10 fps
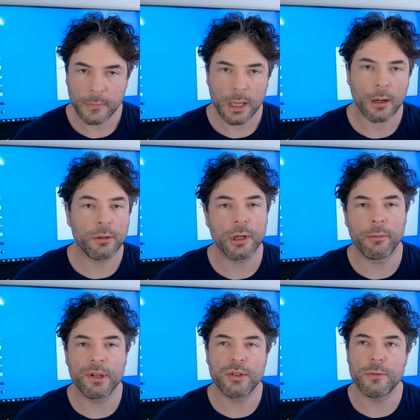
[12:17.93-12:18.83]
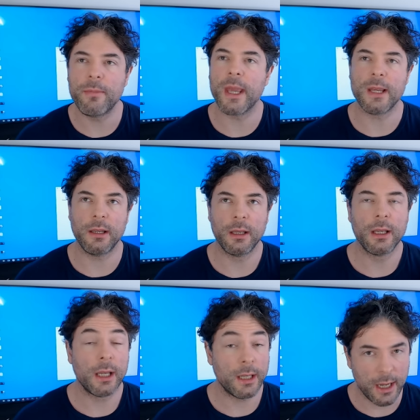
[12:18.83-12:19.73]
going to be
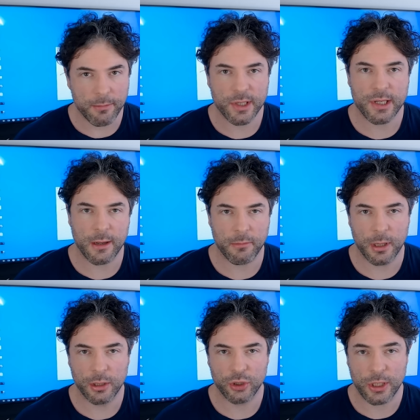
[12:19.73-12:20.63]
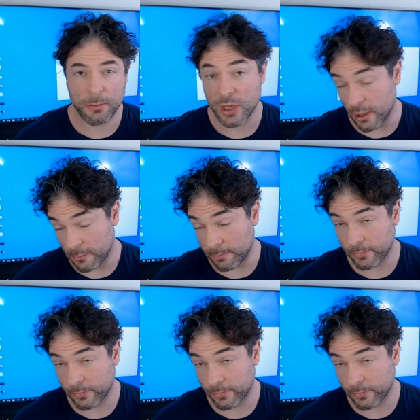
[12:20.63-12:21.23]
an MCM GPU?